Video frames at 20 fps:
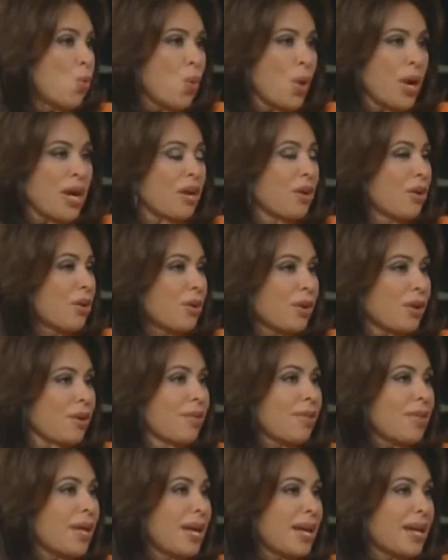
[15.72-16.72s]
where
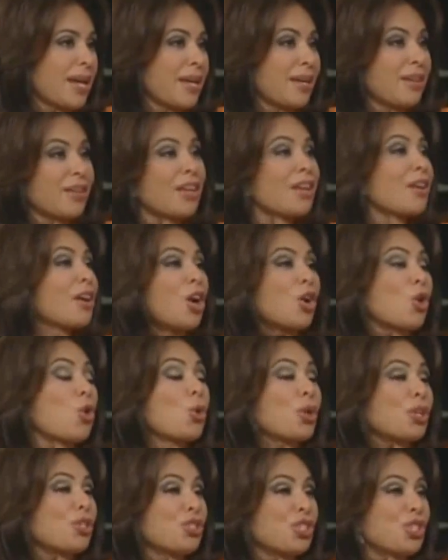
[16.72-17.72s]
they,
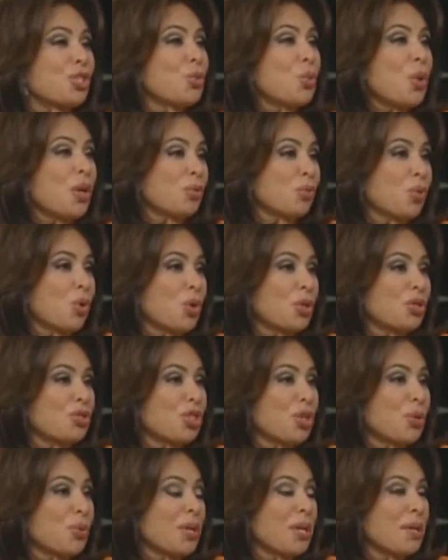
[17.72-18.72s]
according to you, went wrong,
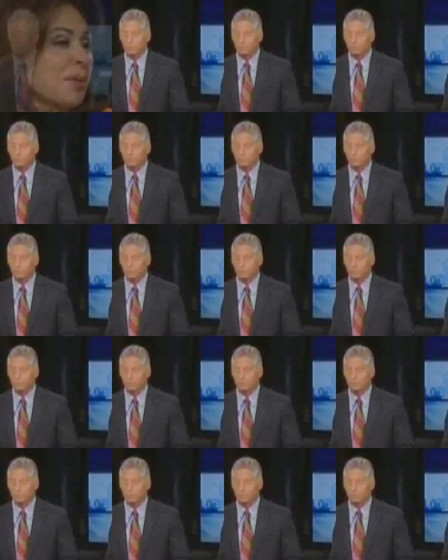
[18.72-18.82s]
Joey?